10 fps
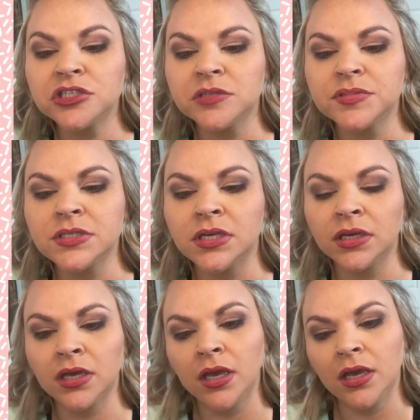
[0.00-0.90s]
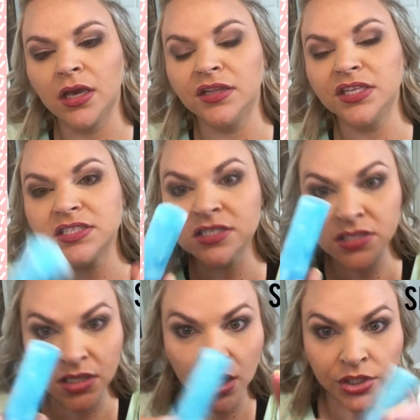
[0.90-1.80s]
lipstick, and this is the
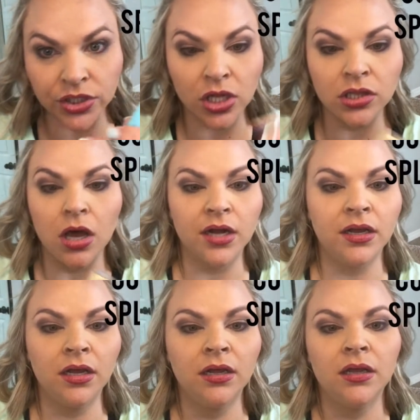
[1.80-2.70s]
color Colada.